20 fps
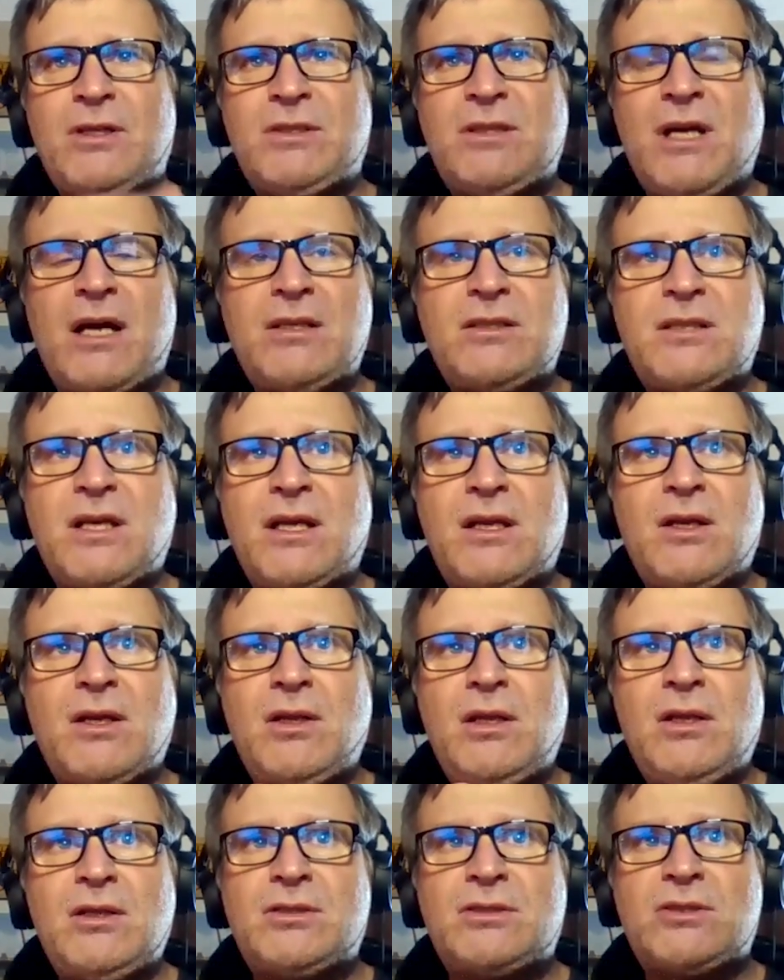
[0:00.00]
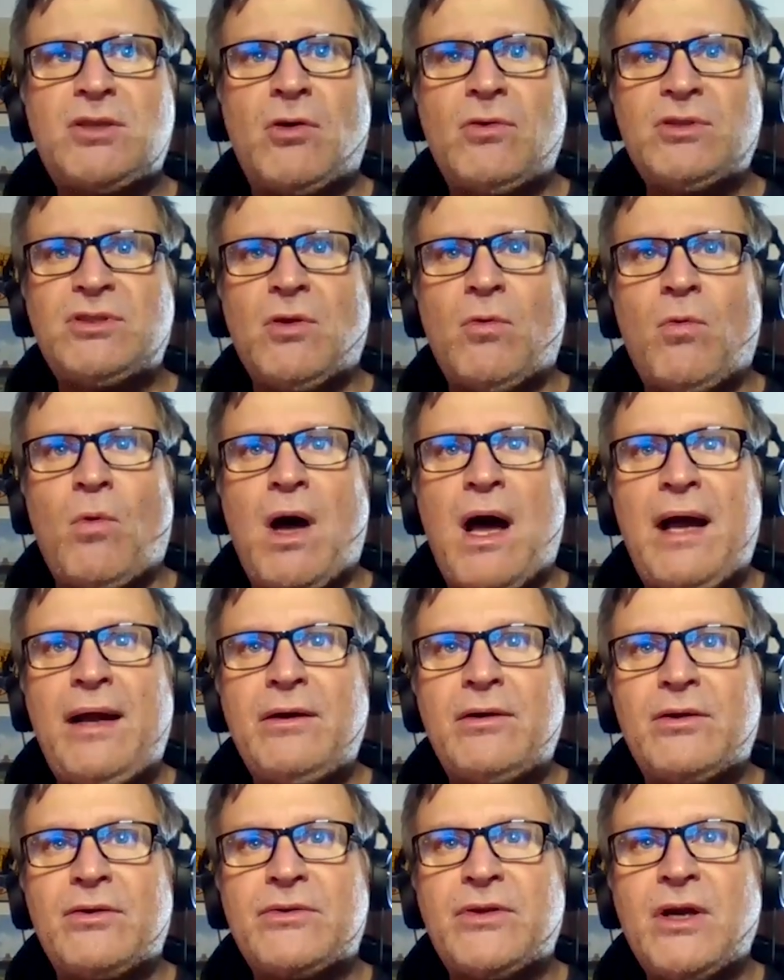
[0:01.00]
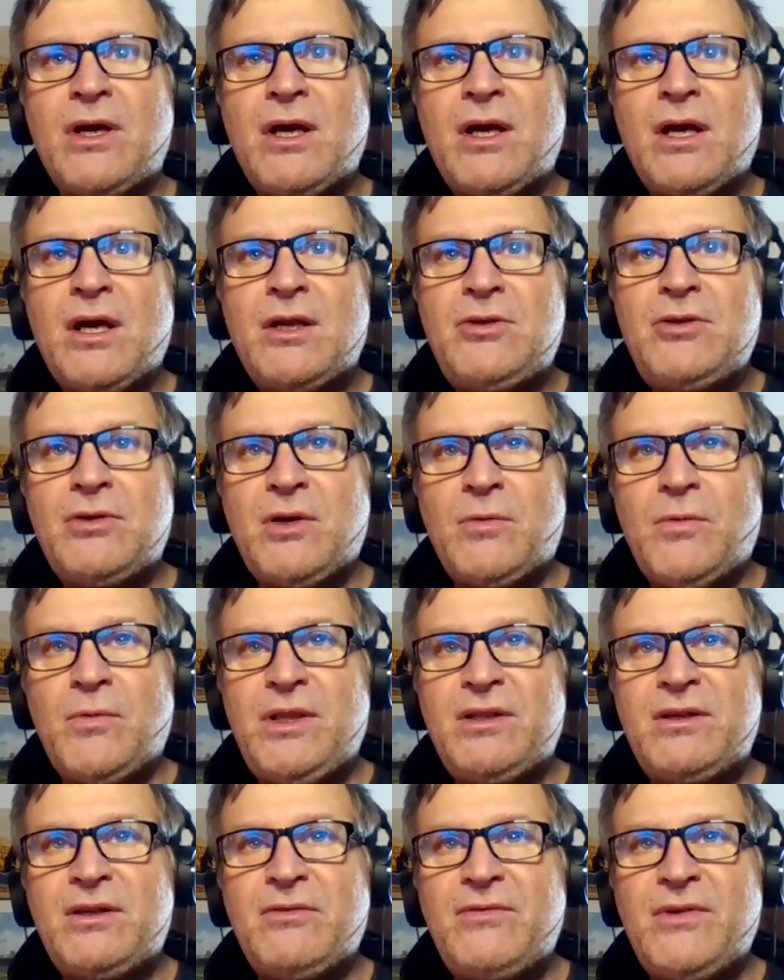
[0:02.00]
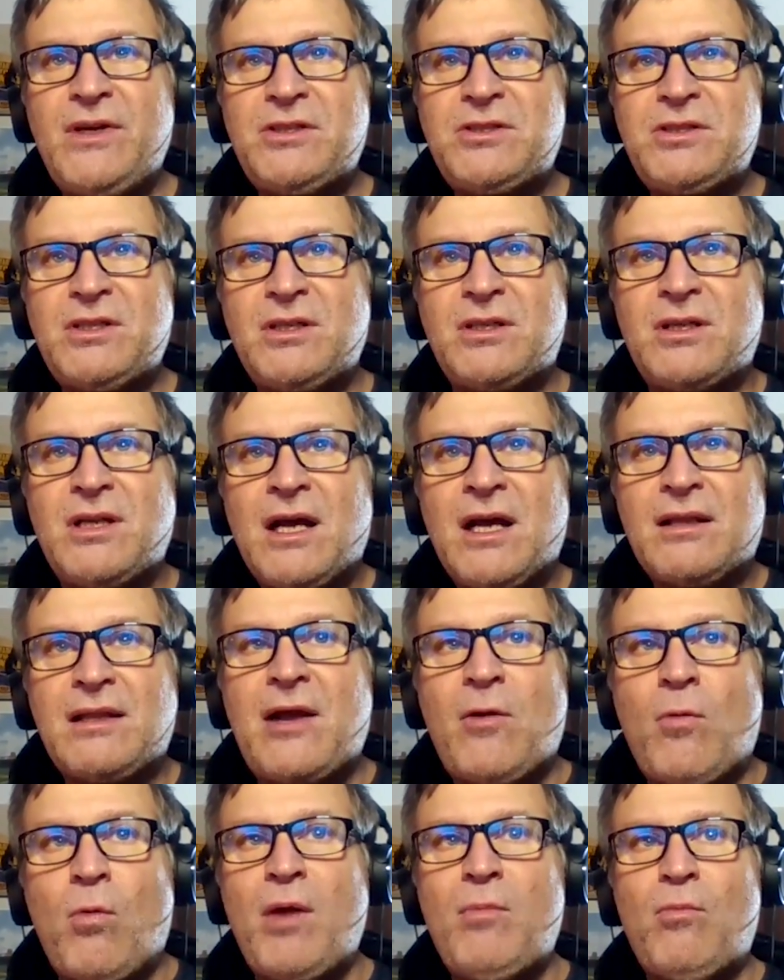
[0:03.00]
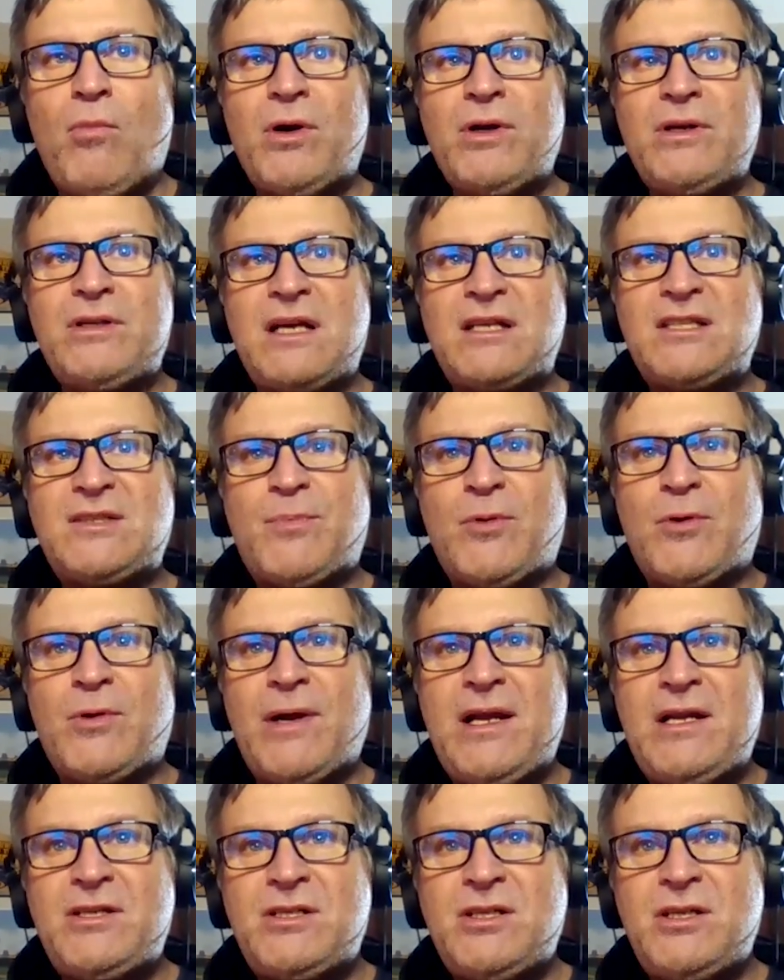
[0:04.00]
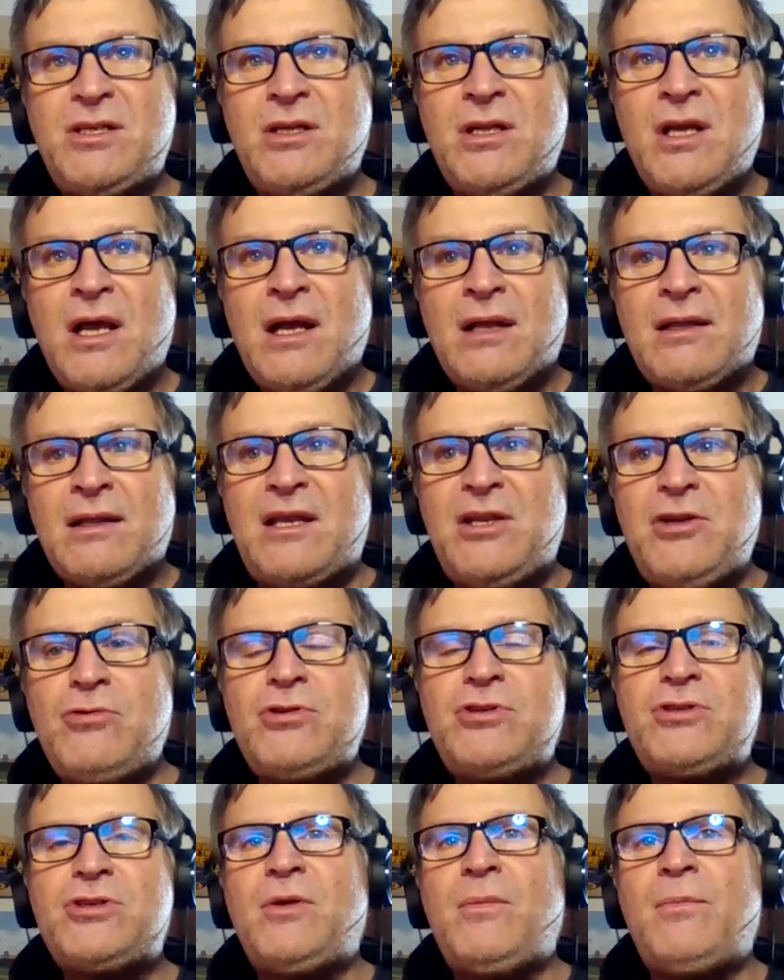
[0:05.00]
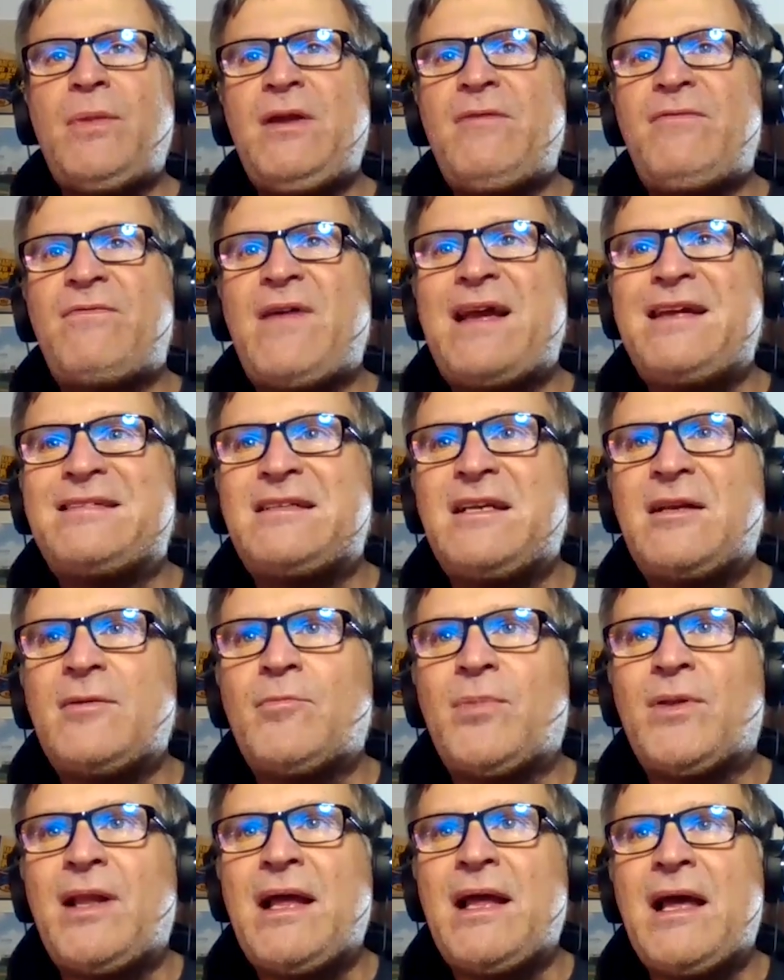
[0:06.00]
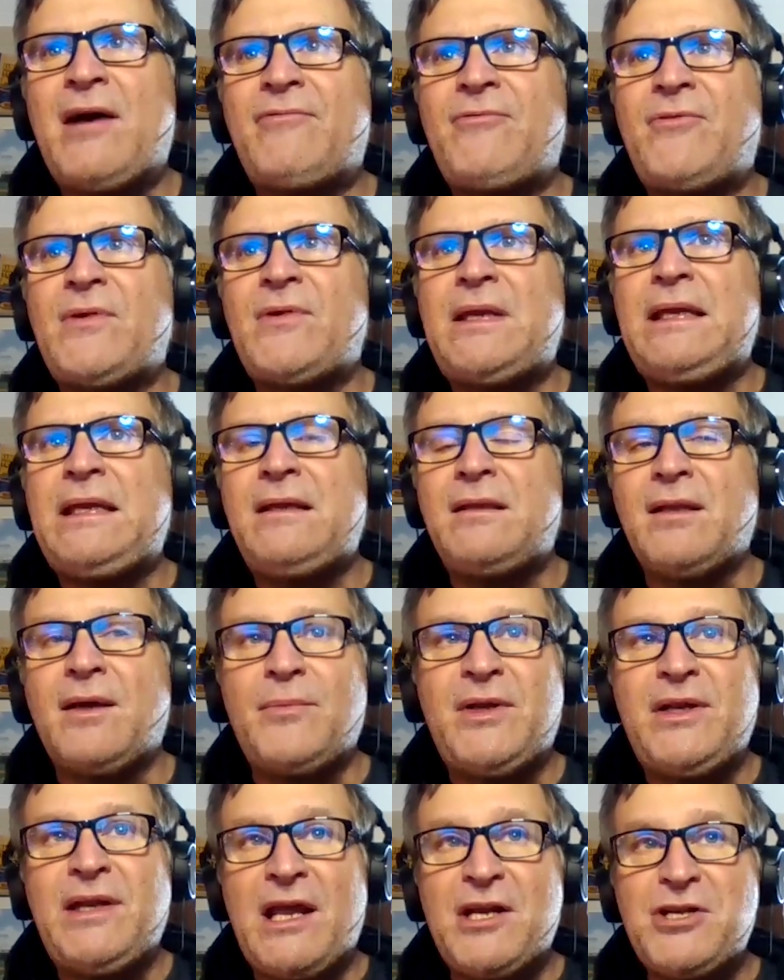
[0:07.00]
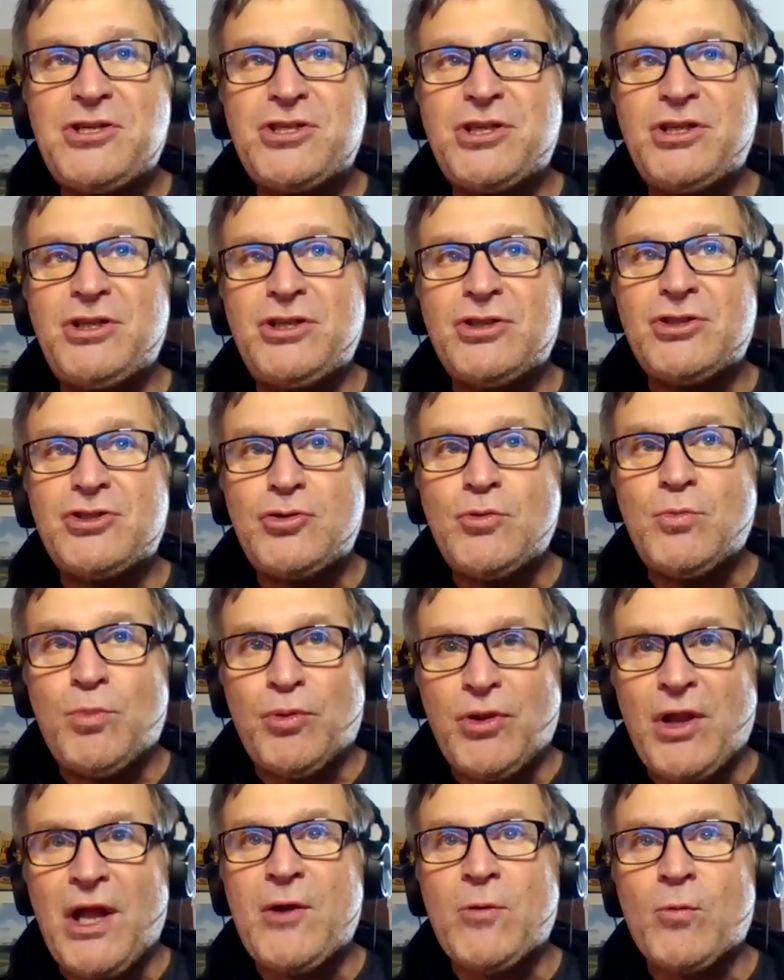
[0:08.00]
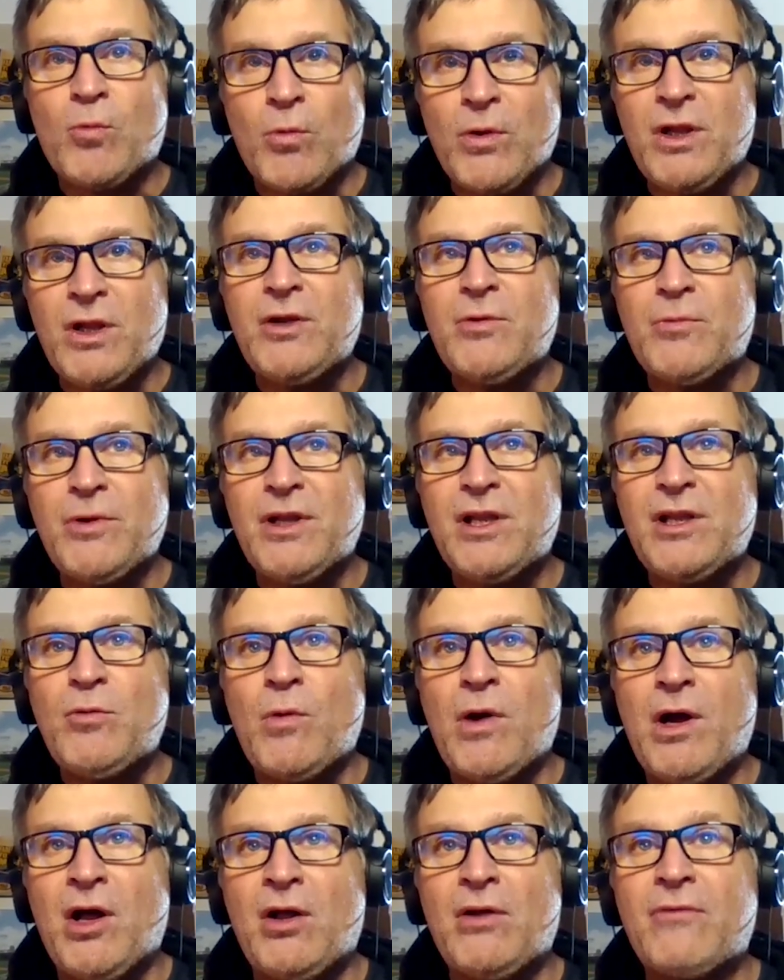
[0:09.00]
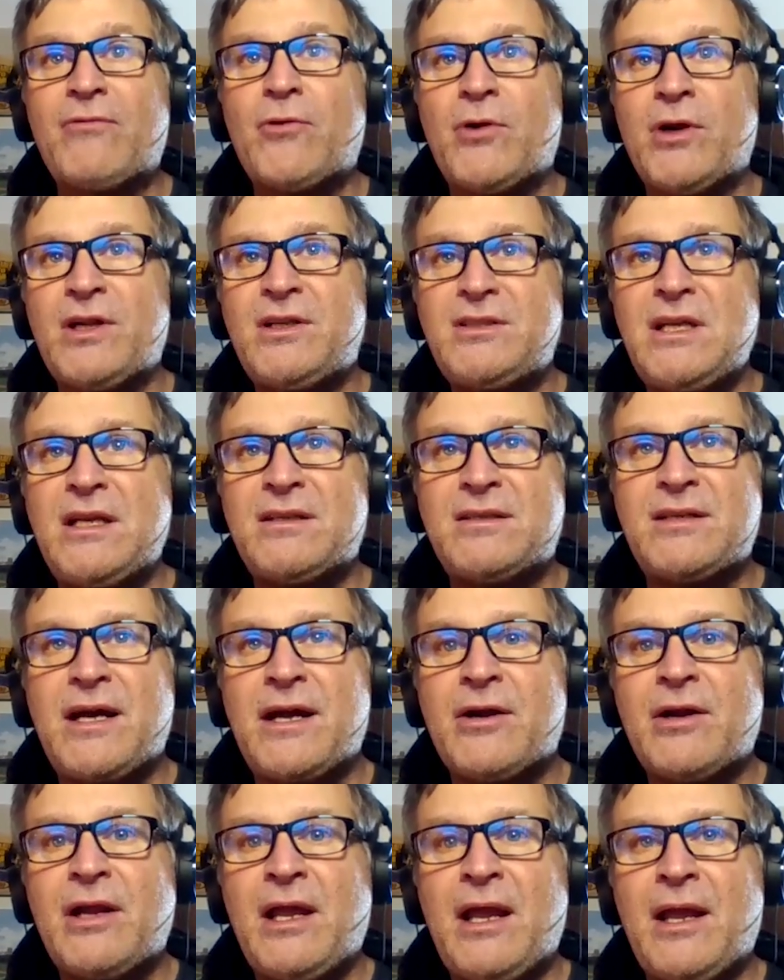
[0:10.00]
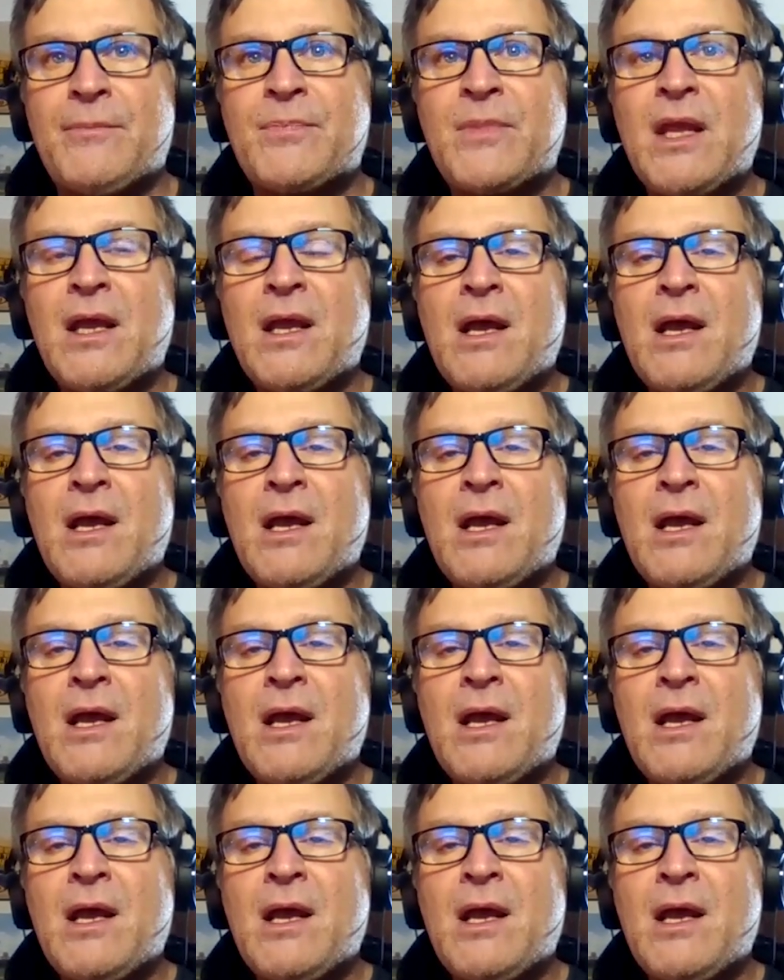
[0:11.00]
is, it's like, so's the wild. You can win the mm-hmm. division. Like, what more desperation? Like, you shouldn't be facing playoff elimination to play really, really well for an entire game.